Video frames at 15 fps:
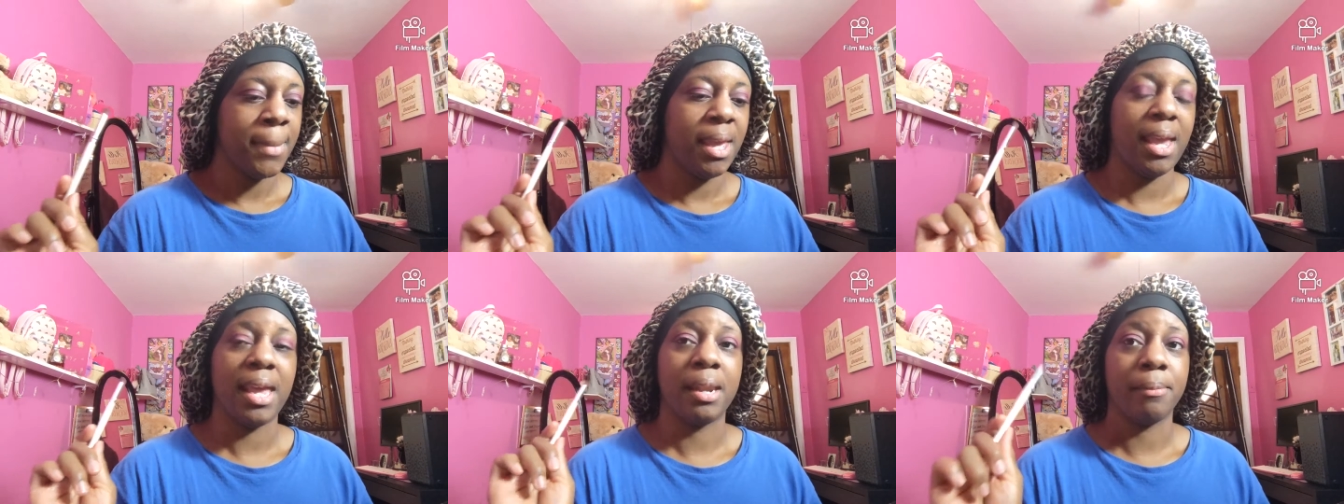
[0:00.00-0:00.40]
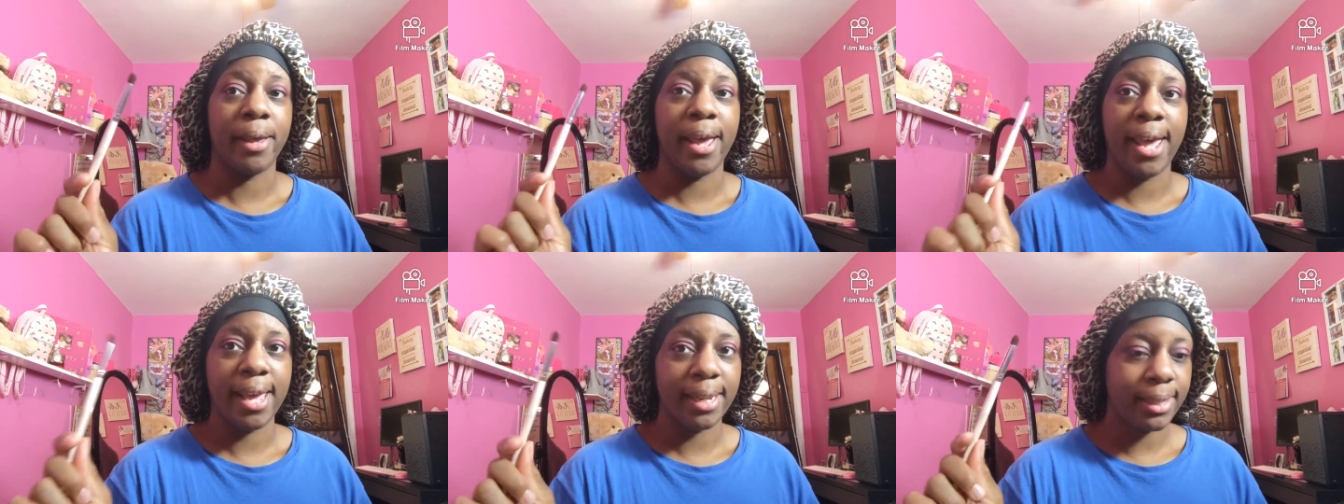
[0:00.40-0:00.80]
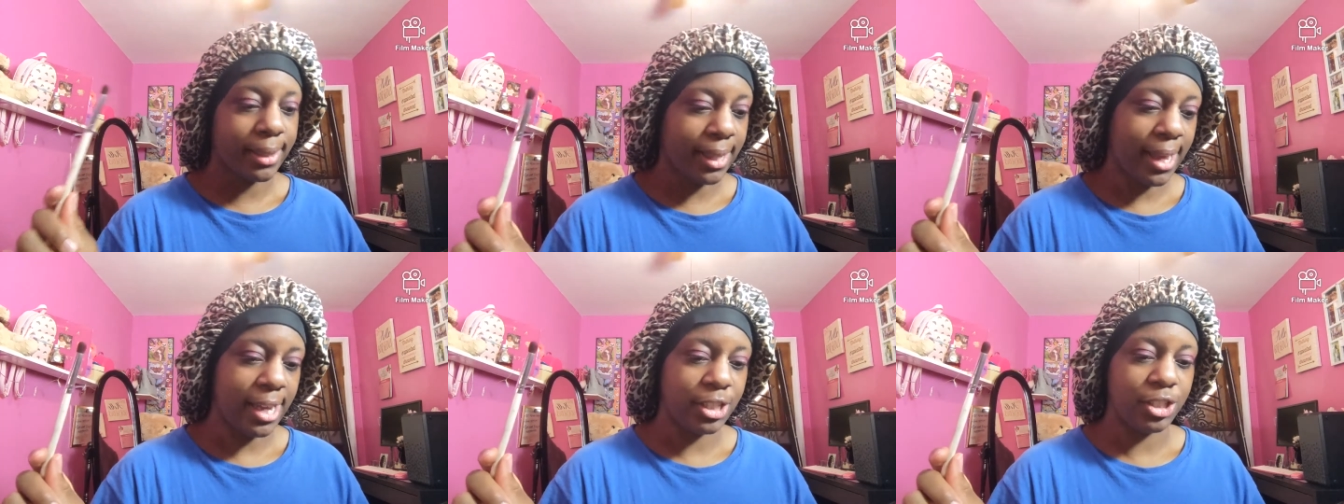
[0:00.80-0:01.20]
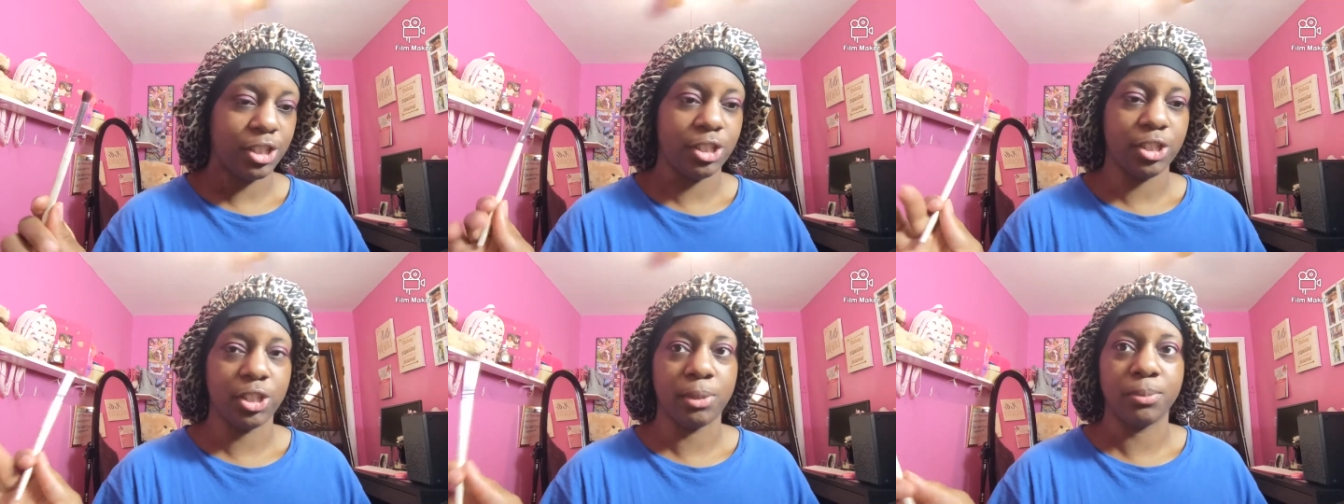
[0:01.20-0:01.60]
And I'm not adding
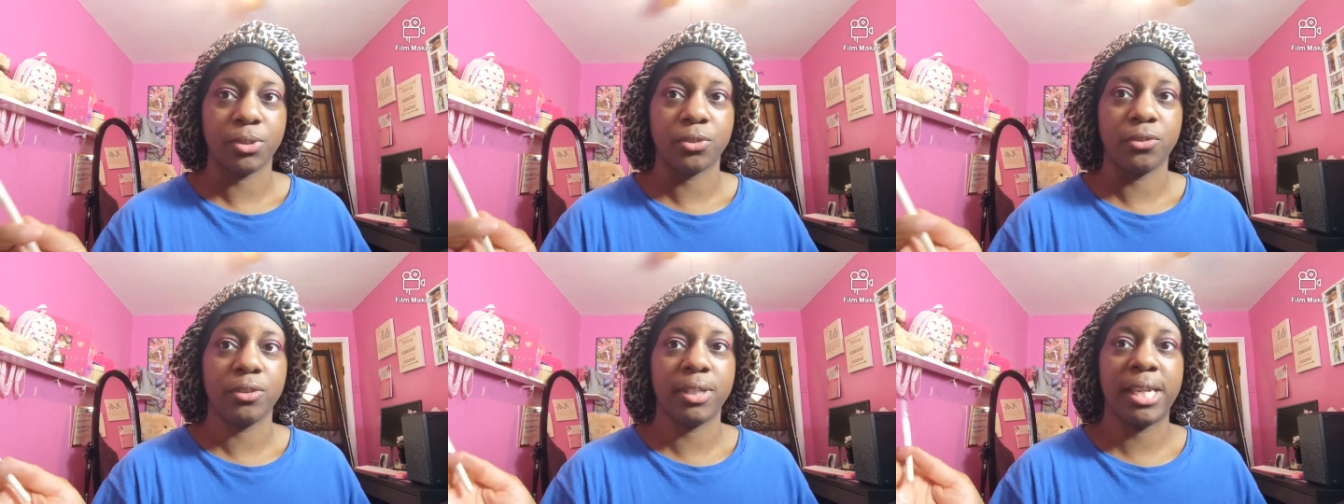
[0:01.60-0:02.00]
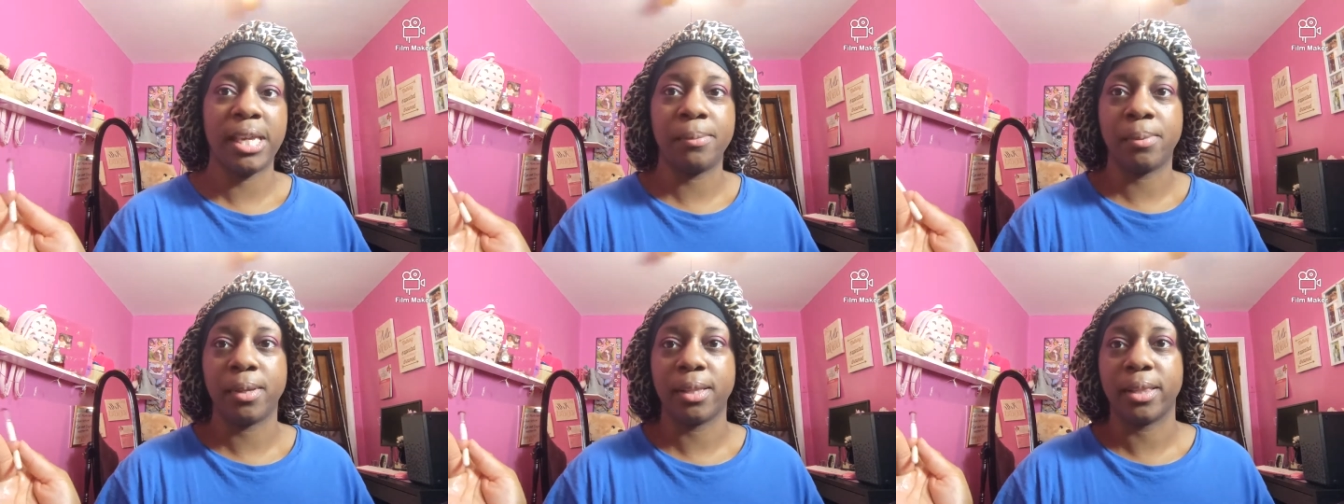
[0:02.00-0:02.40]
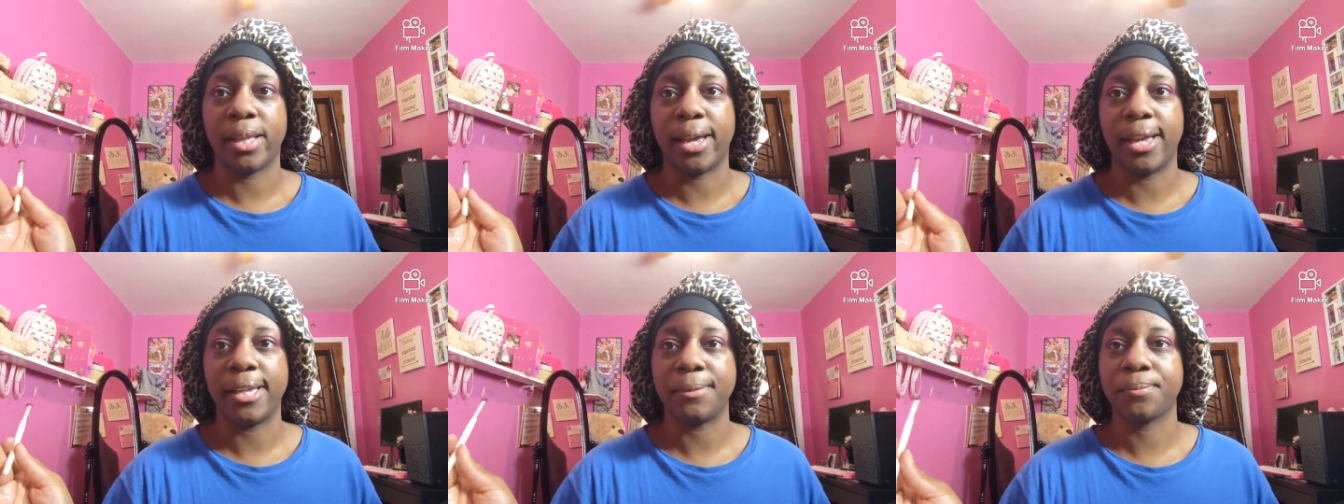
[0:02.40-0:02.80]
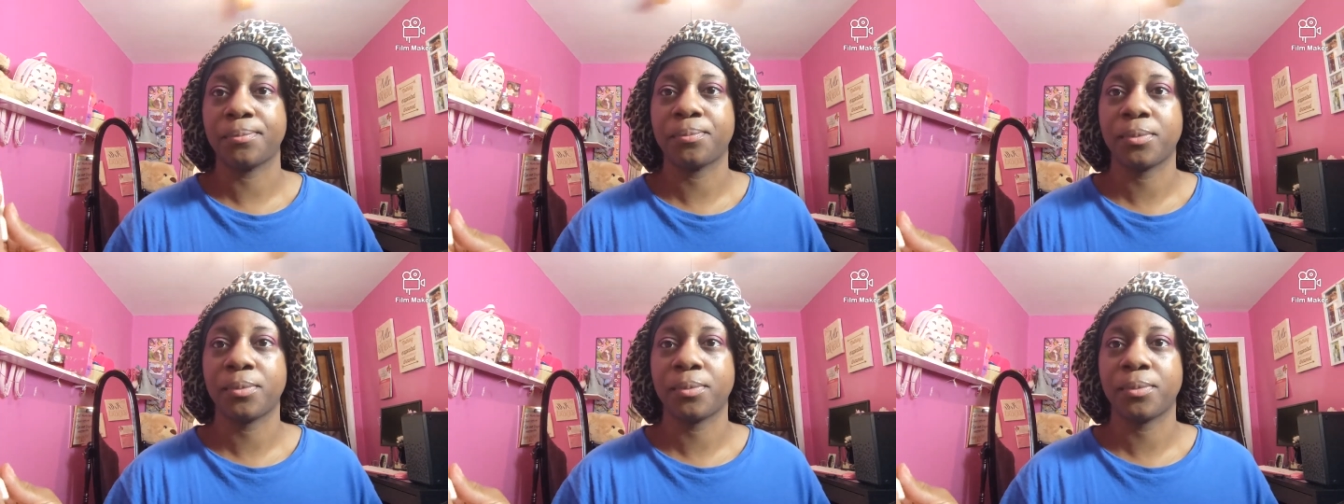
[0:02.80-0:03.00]
lashes, so I'm just going to keep it like,